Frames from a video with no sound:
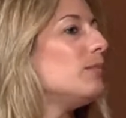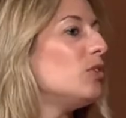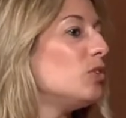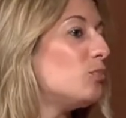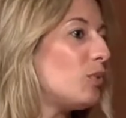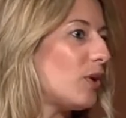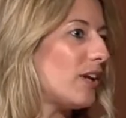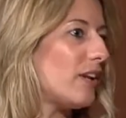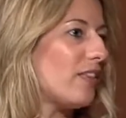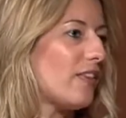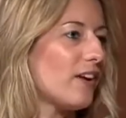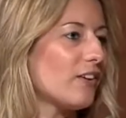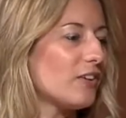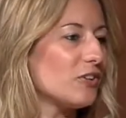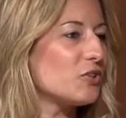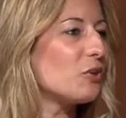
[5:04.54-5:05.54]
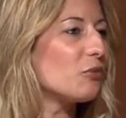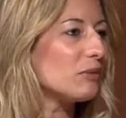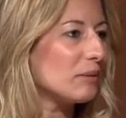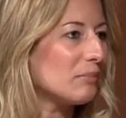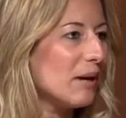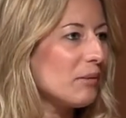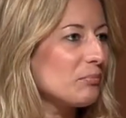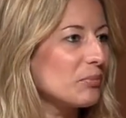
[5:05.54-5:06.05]
you put it there and don't
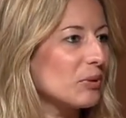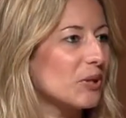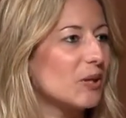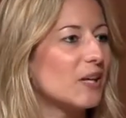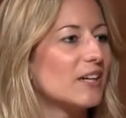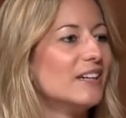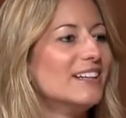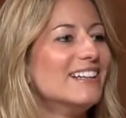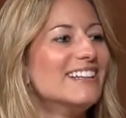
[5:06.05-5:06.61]
remember,